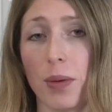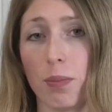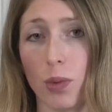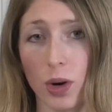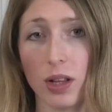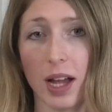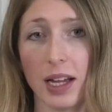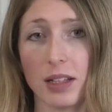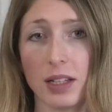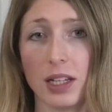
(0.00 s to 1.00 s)
the more
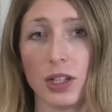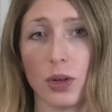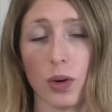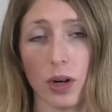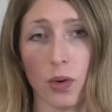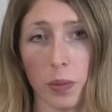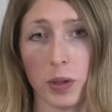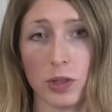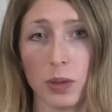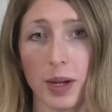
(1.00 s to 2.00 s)
likely your
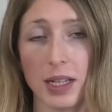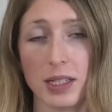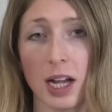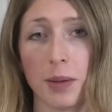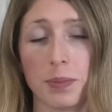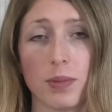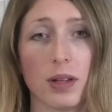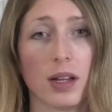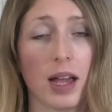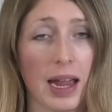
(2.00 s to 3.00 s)
hormones are messed up,
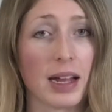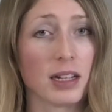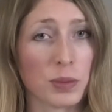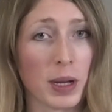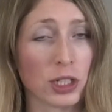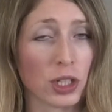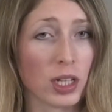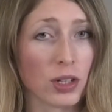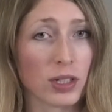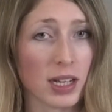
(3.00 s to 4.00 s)
and especially your